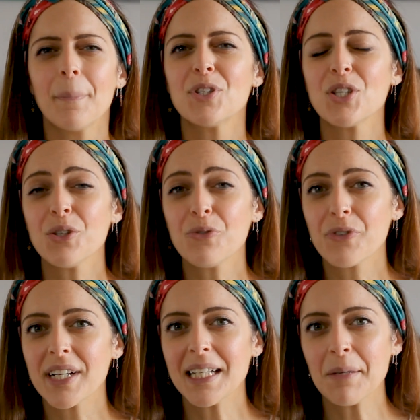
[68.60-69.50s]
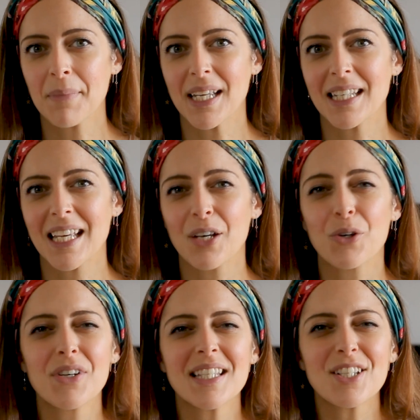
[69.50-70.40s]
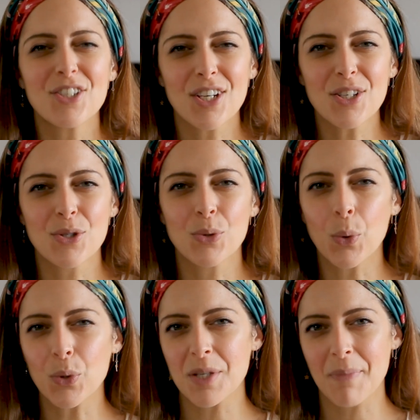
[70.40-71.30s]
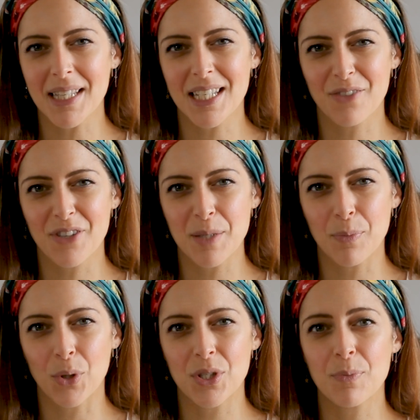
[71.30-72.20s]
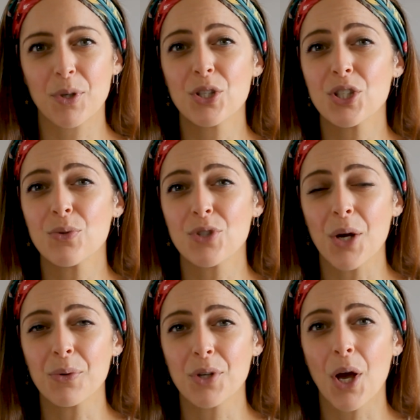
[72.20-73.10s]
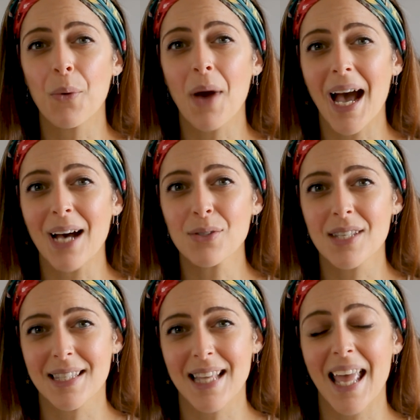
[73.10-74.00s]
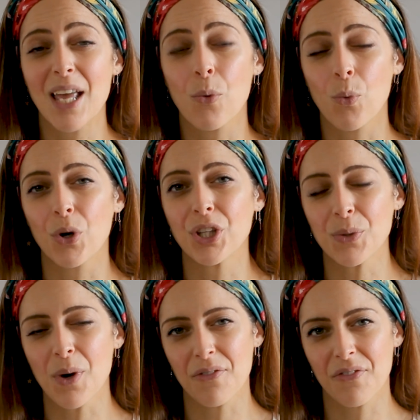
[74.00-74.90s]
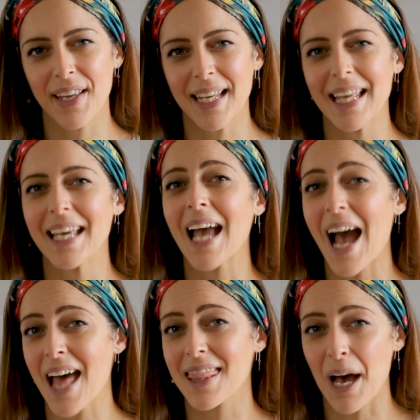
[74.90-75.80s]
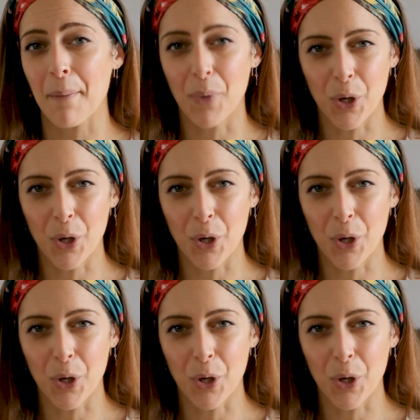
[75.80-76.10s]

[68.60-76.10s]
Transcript: But do you really mean it, or is it just an automatic response because you don't know how to say what you are feeling at that